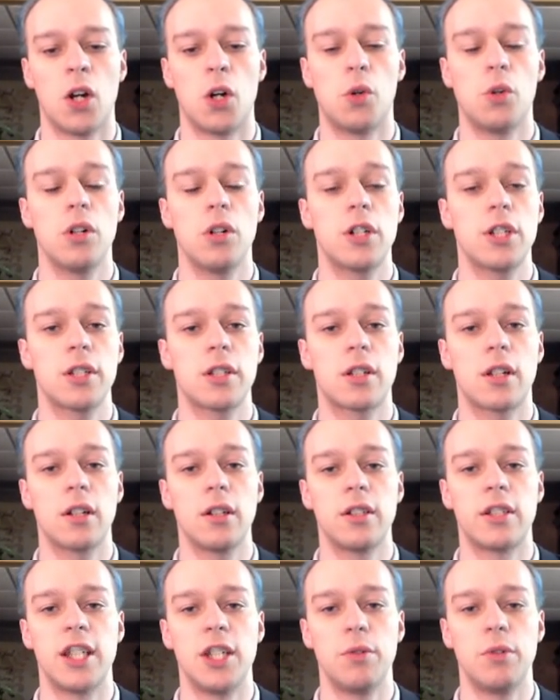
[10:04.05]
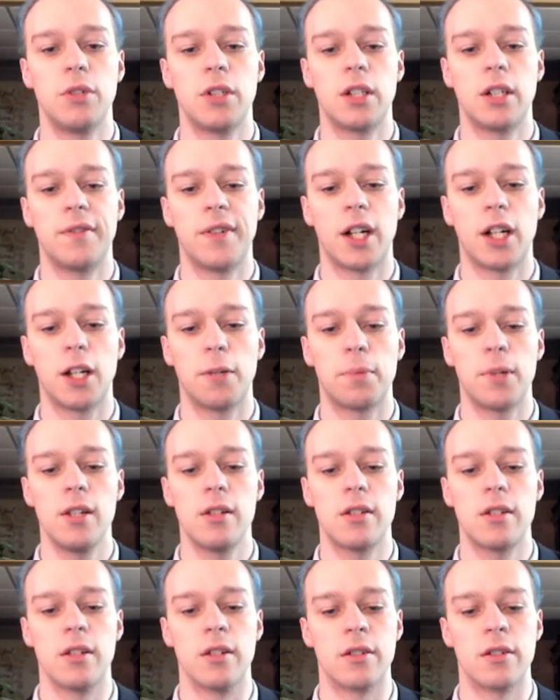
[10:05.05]
or just continuing to develop
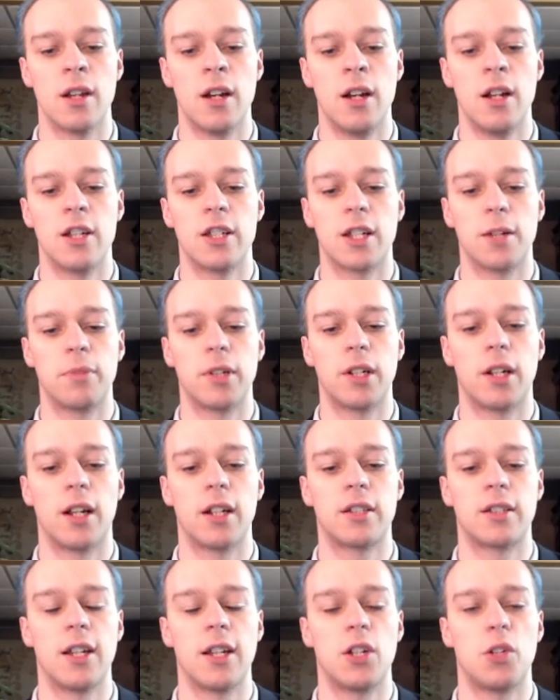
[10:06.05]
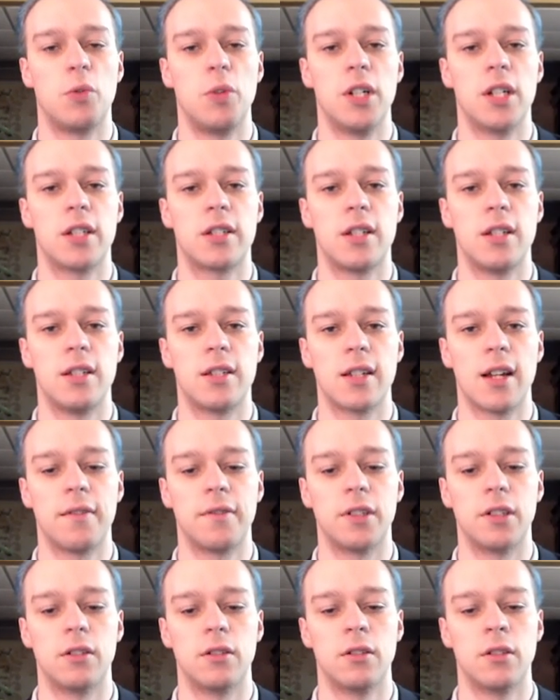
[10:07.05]
pieces, something like, say, queen to c7.